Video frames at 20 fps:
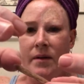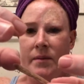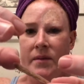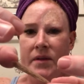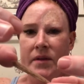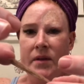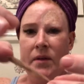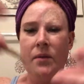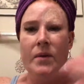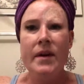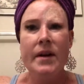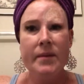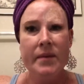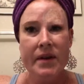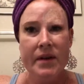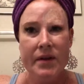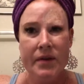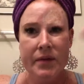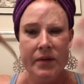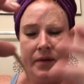So what I'm
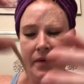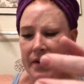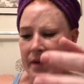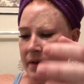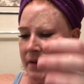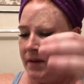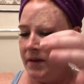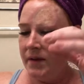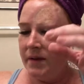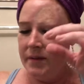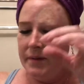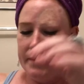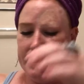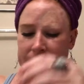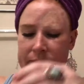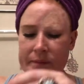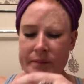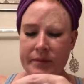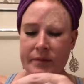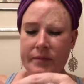gonna do first
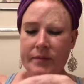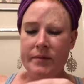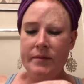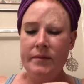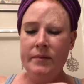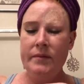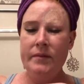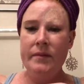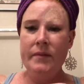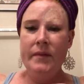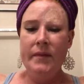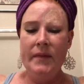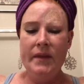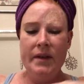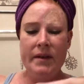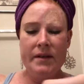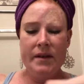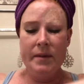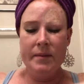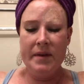
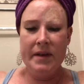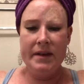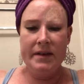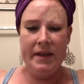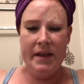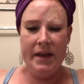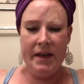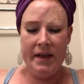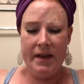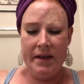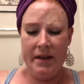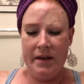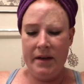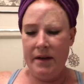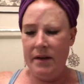is I'm gonna set